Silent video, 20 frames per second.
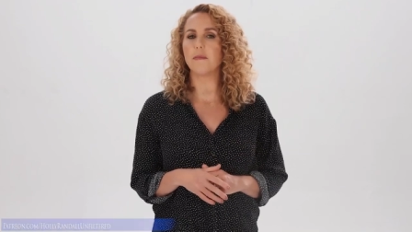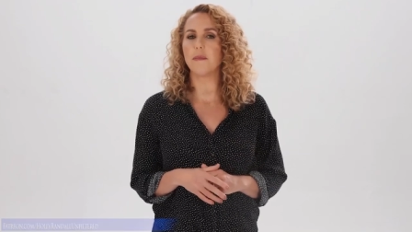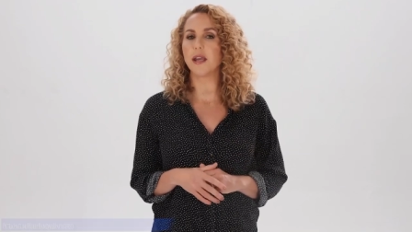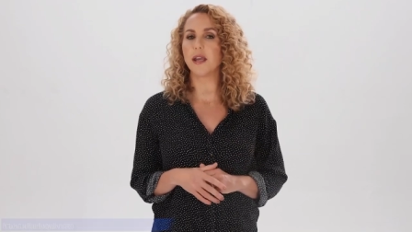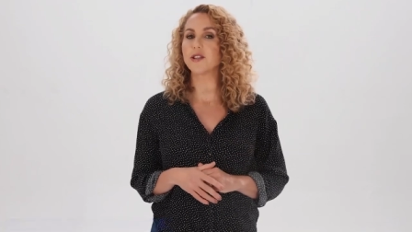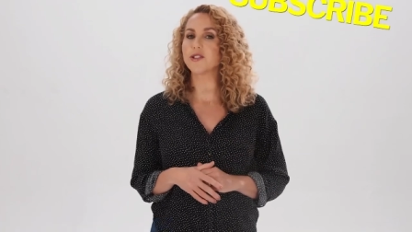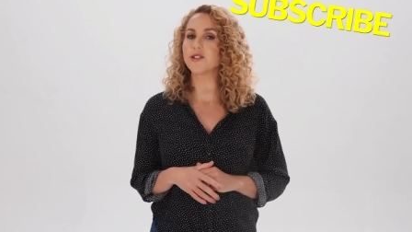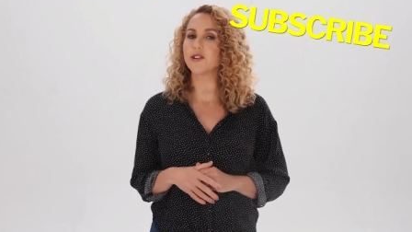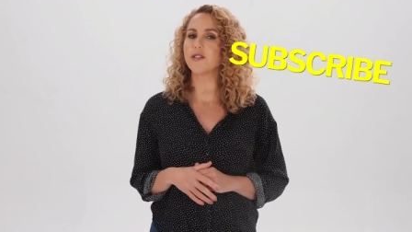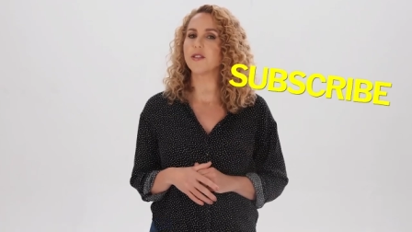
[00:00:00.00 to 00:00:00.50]

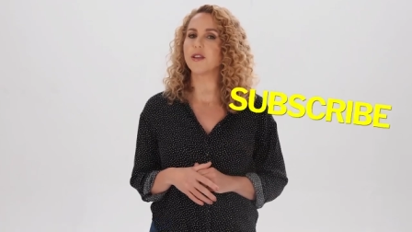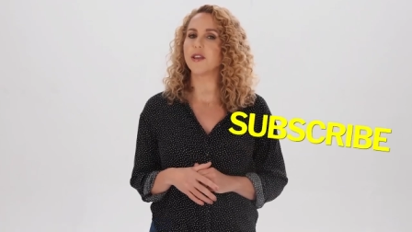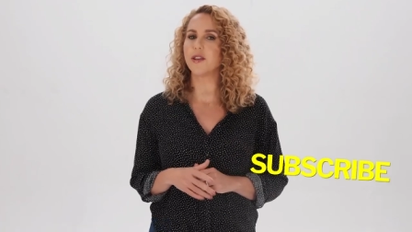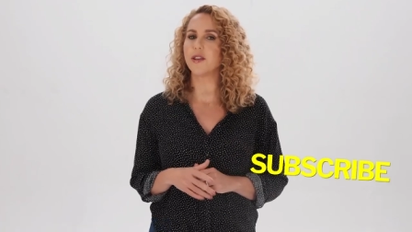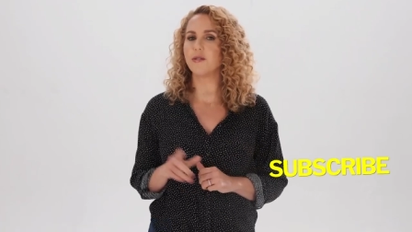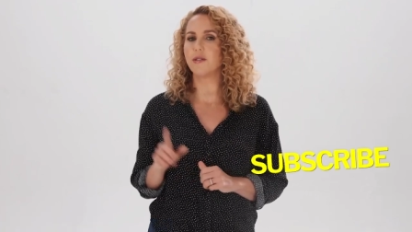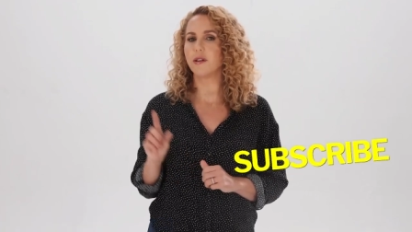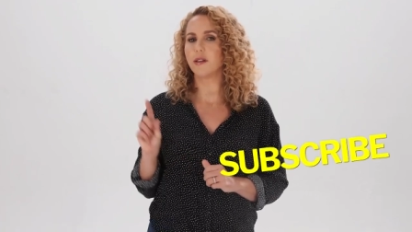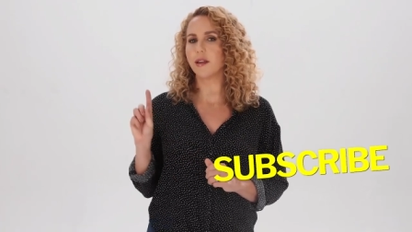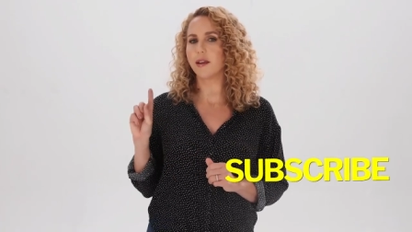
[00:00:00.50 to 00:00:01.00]
make sure that
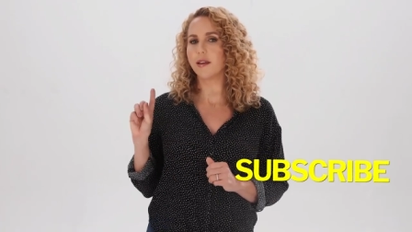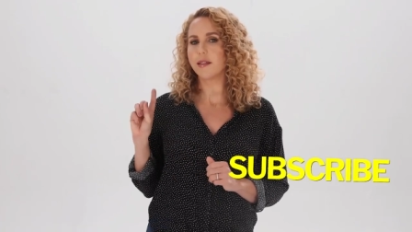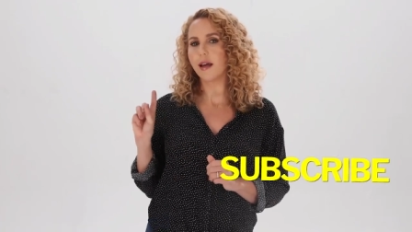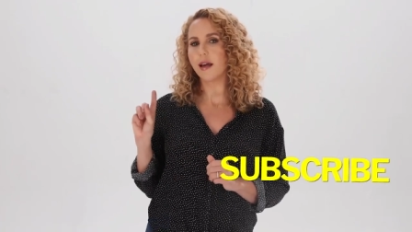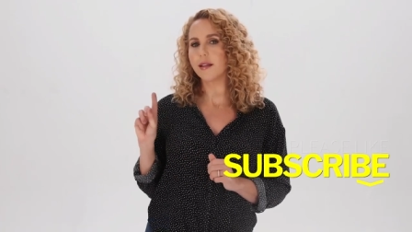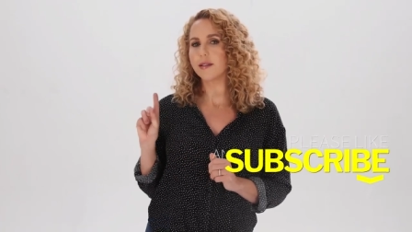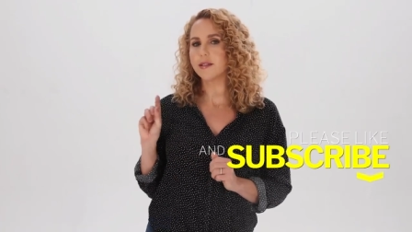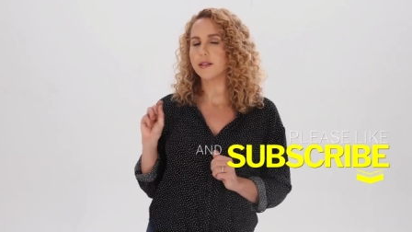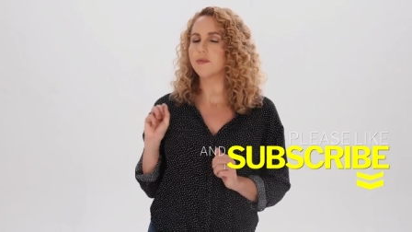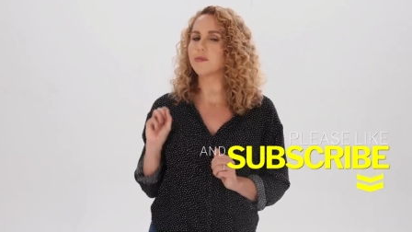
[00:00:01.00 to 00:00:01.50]
you click
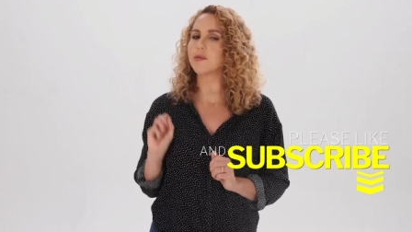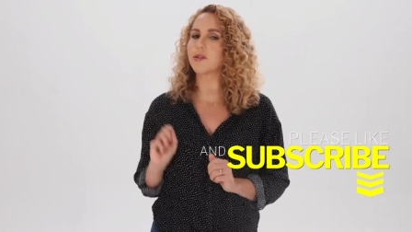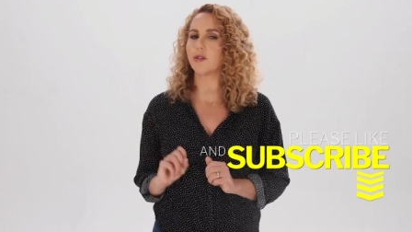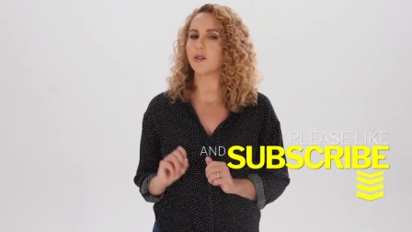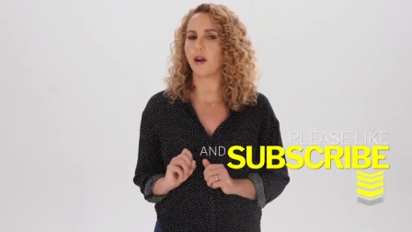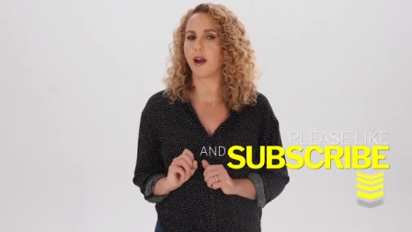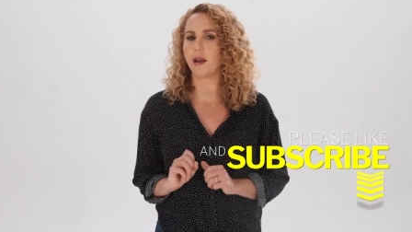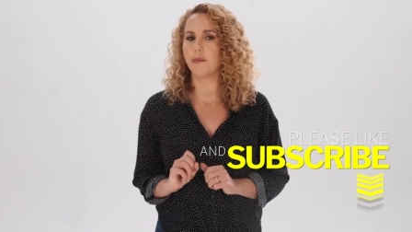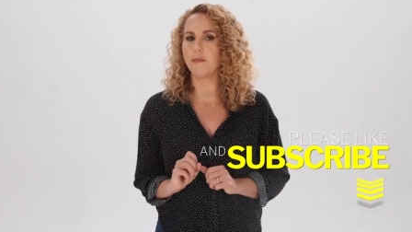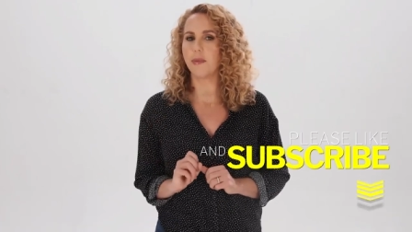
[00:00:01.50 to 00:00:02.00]
that
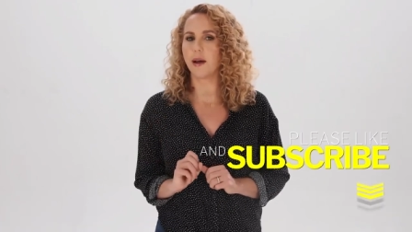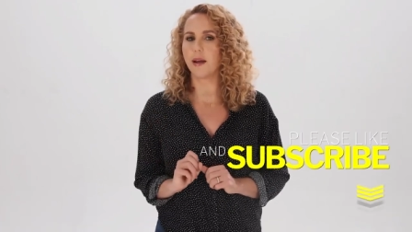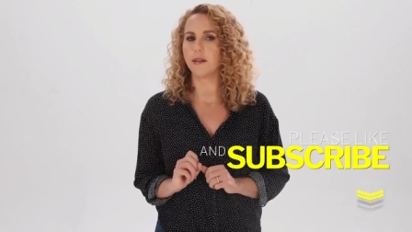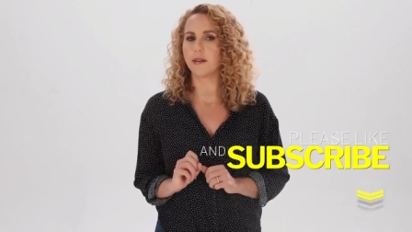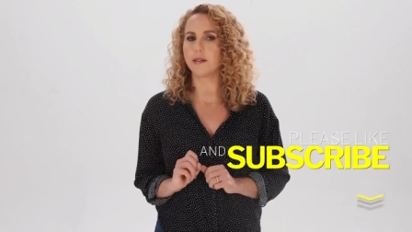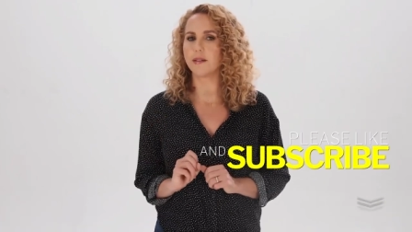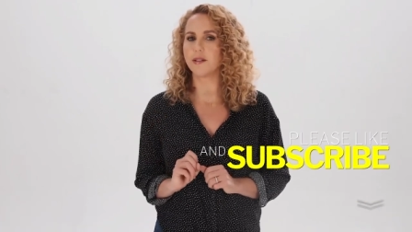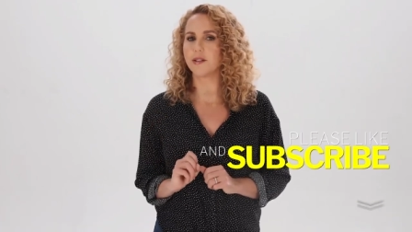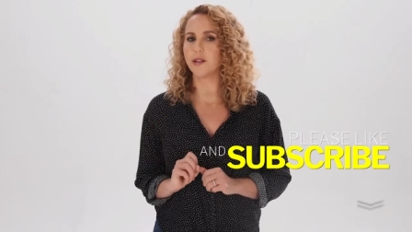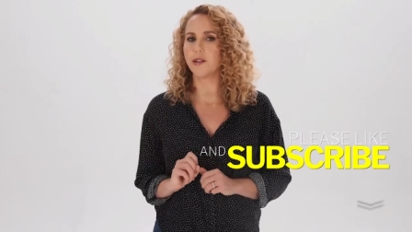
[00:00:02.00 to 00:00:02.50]
subscribe
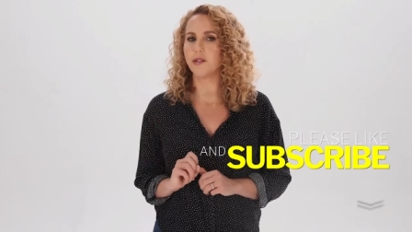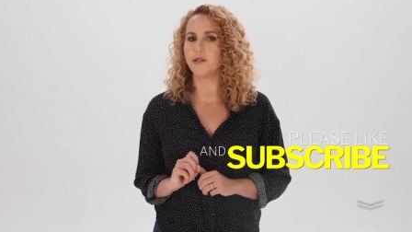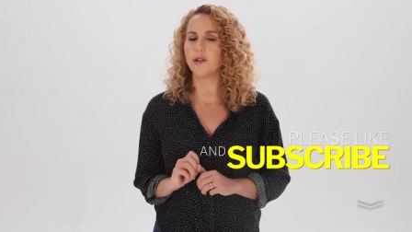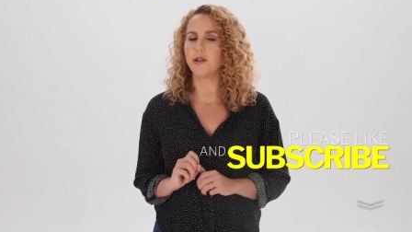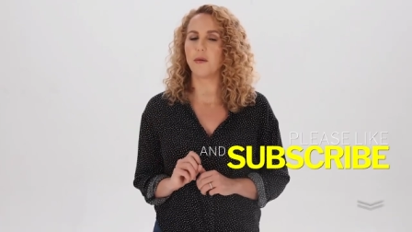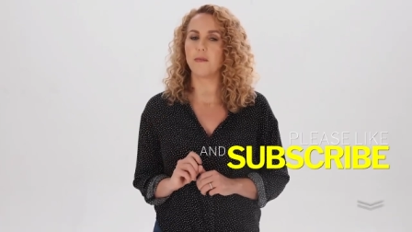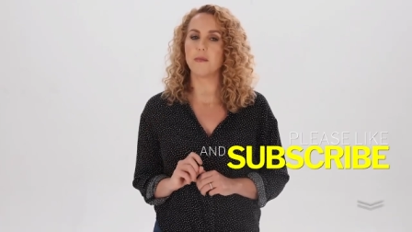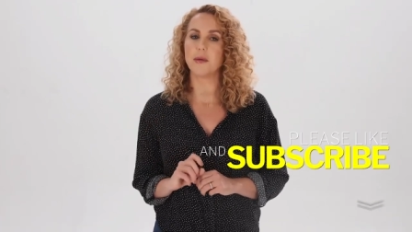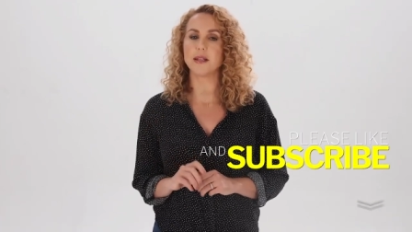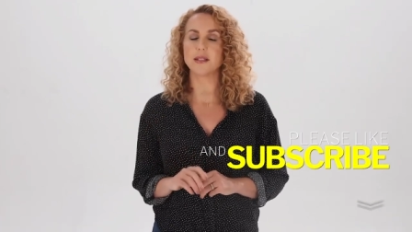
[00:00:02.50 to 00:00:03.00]
button so you
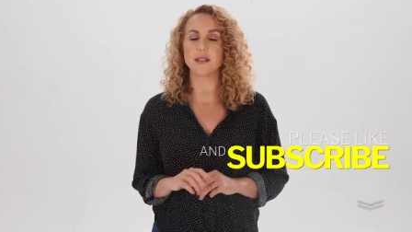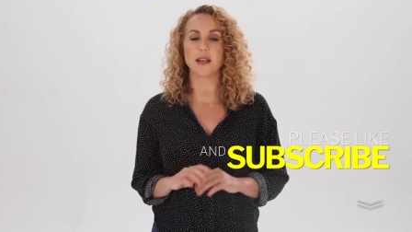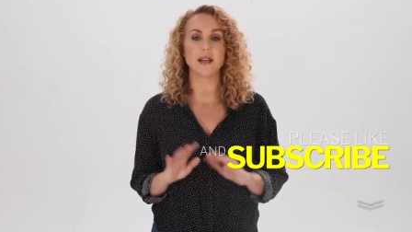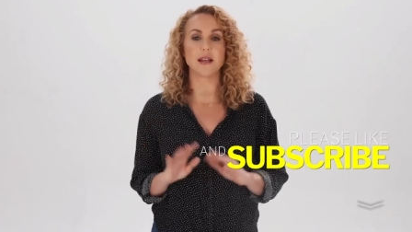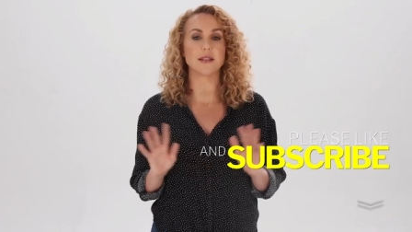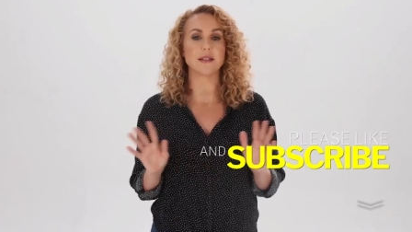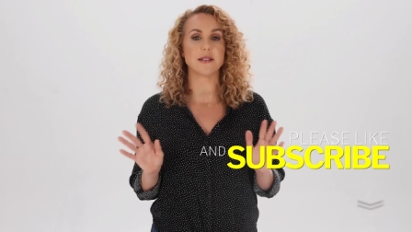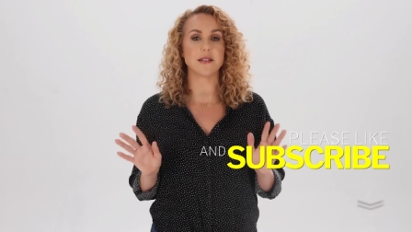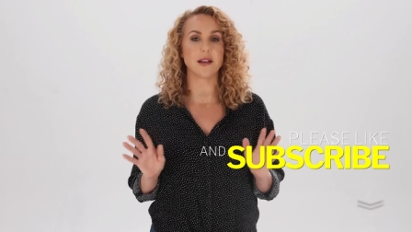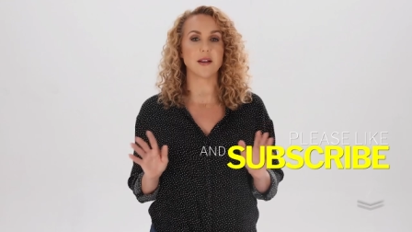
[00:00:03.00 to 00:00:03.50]
don't miss
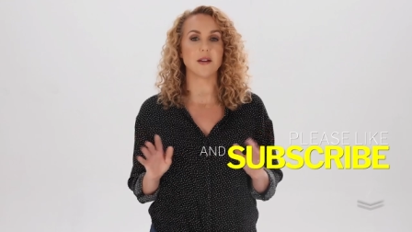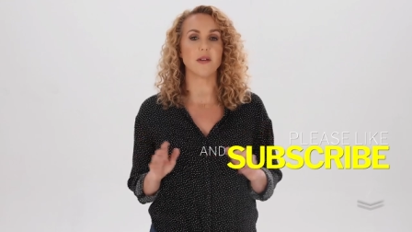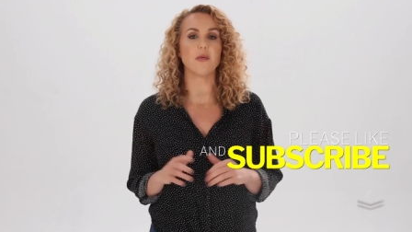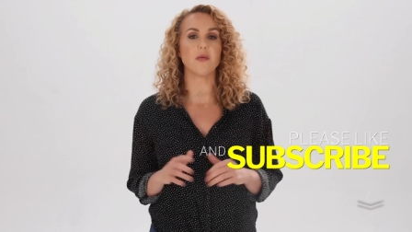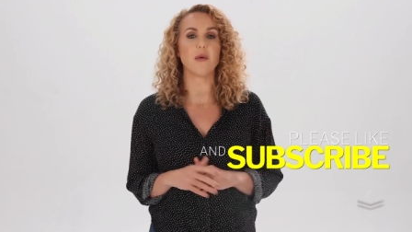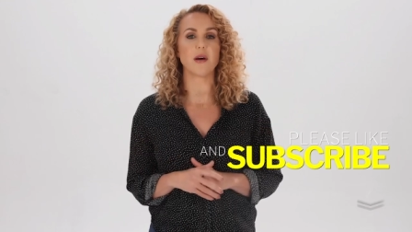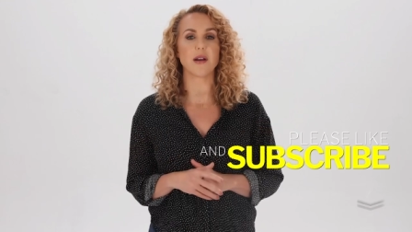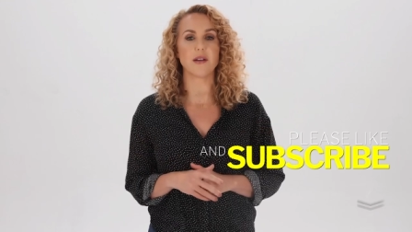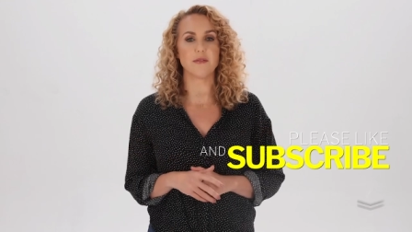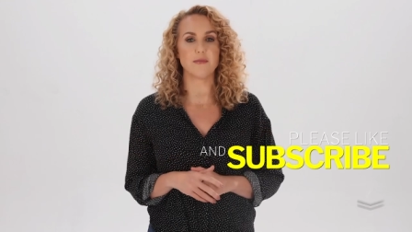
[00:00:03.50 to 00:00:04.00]
a single
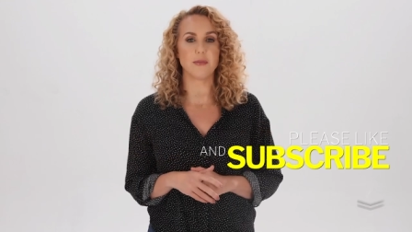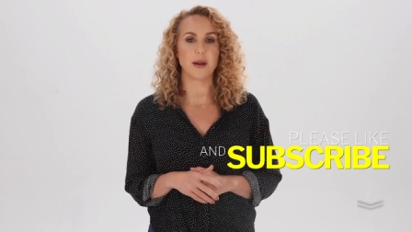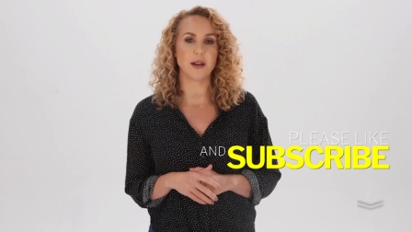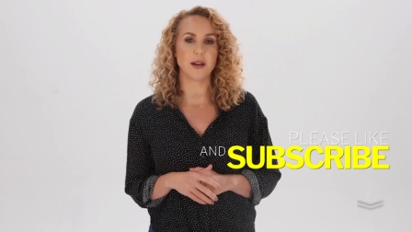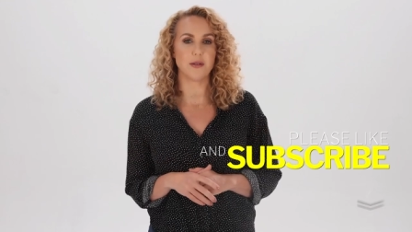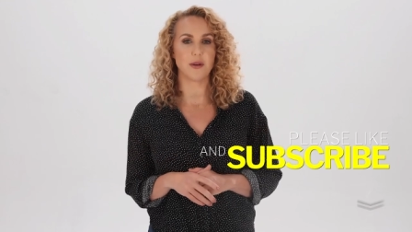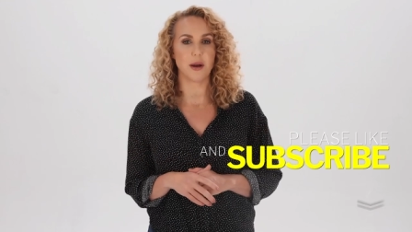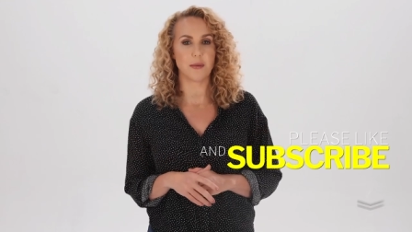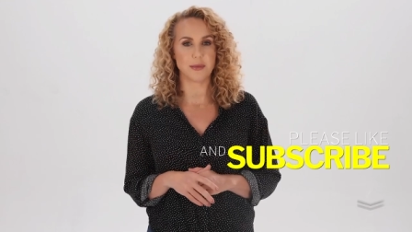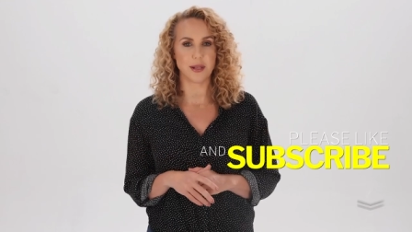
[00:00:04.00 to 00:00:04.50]
one of my
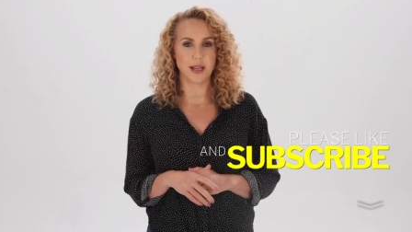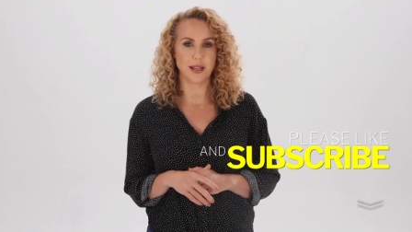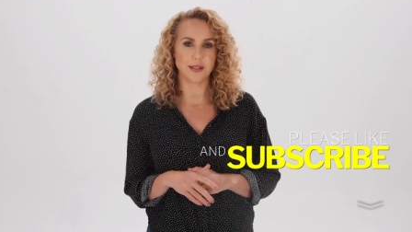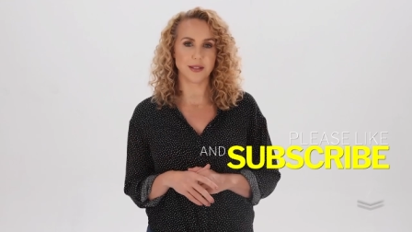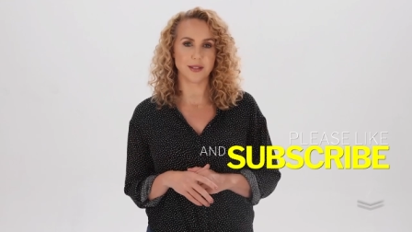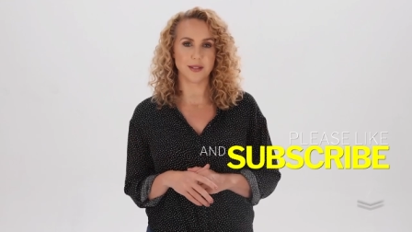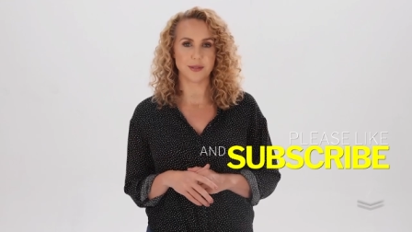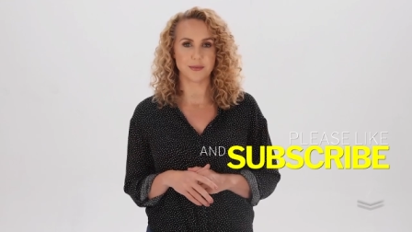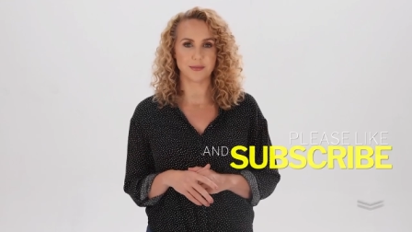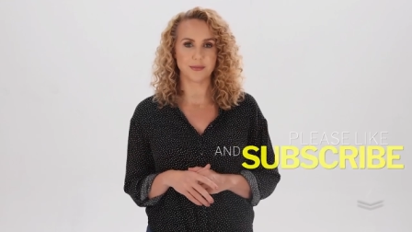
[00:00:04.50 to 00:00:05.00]
new
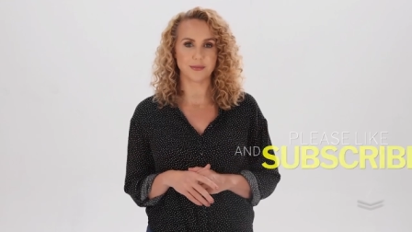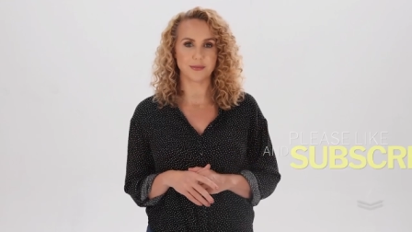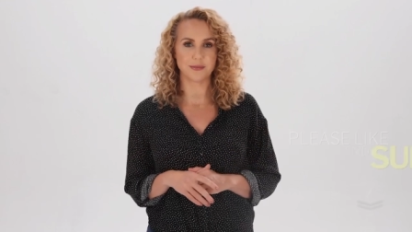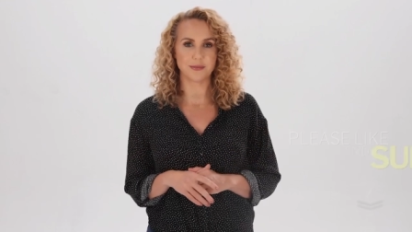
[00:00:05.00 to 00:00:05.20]
updates.